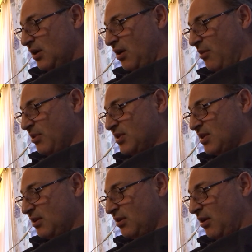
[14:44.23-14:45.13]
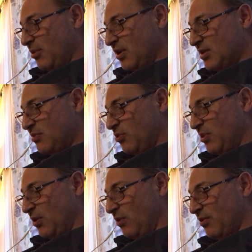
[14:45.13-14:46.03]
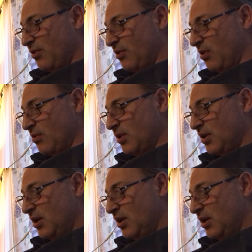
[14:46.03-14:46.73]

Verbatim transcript: Communis communism will be overthrown.